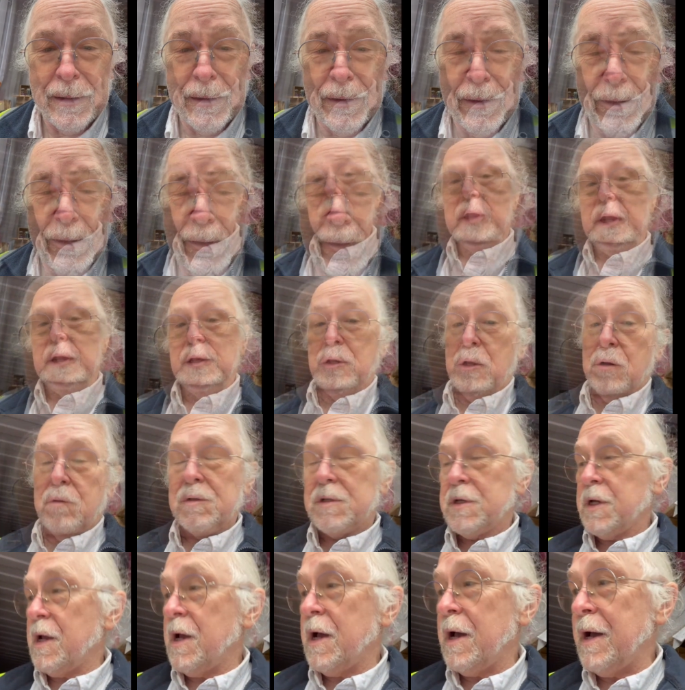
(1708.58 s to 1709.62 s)
Okay,
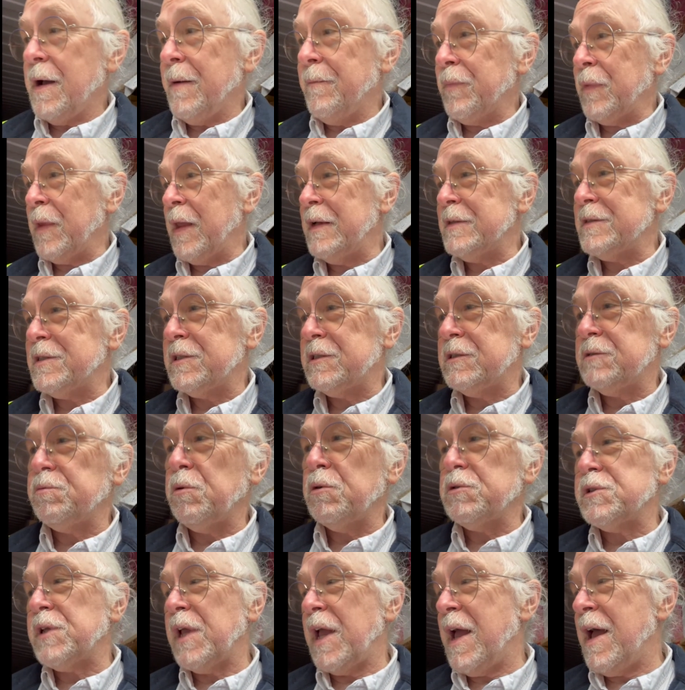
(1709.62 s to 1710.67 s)
note, it's
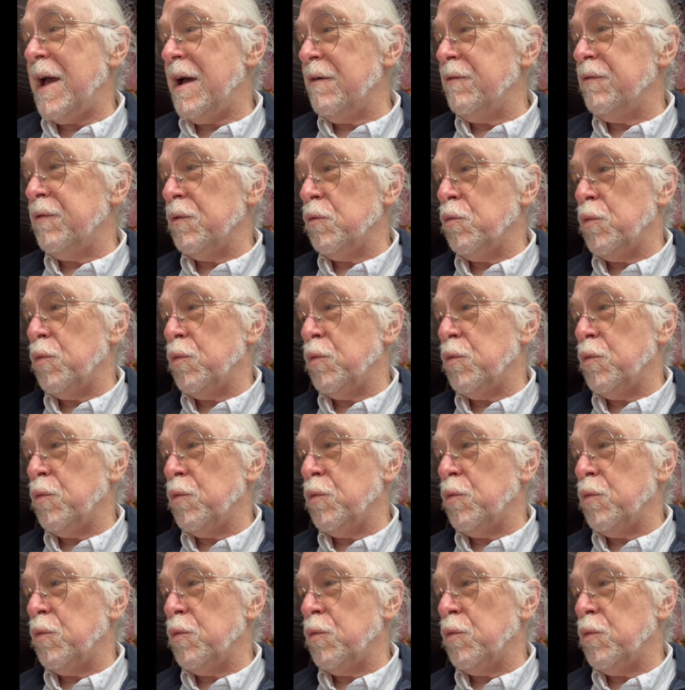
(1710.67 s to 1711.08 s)
supposed to have